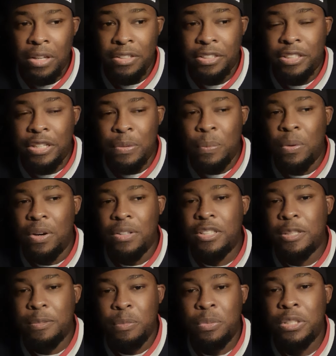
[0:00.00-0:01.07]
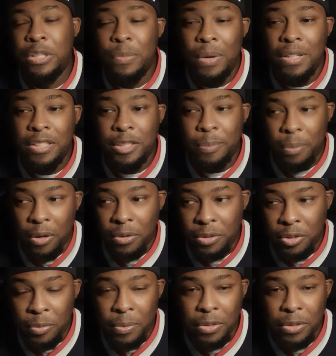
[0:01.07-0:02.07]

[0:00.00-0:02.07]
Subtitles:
she wasn't supposed to,